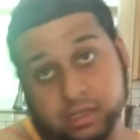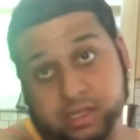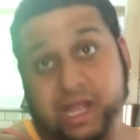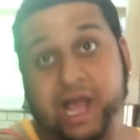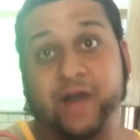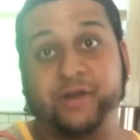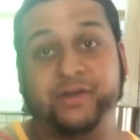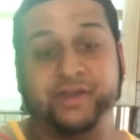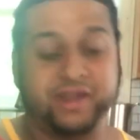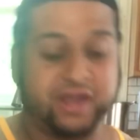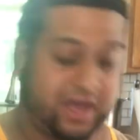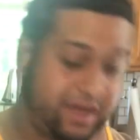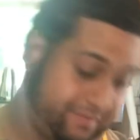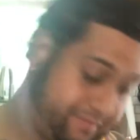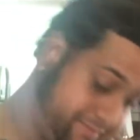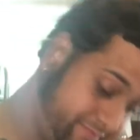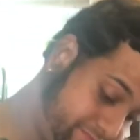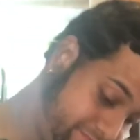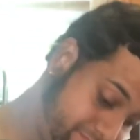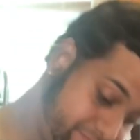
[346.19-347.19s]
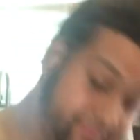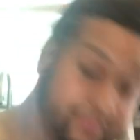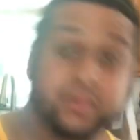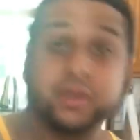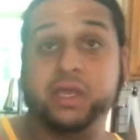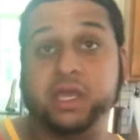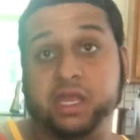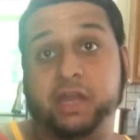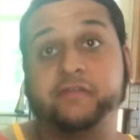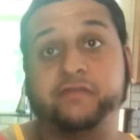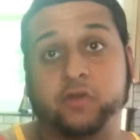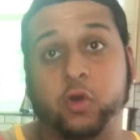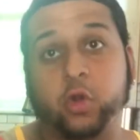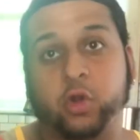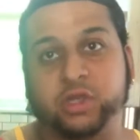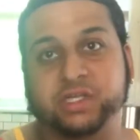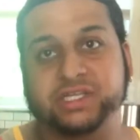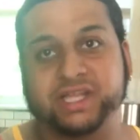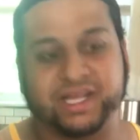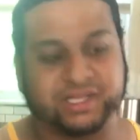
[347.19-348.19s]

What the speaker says: Count it up, and of course,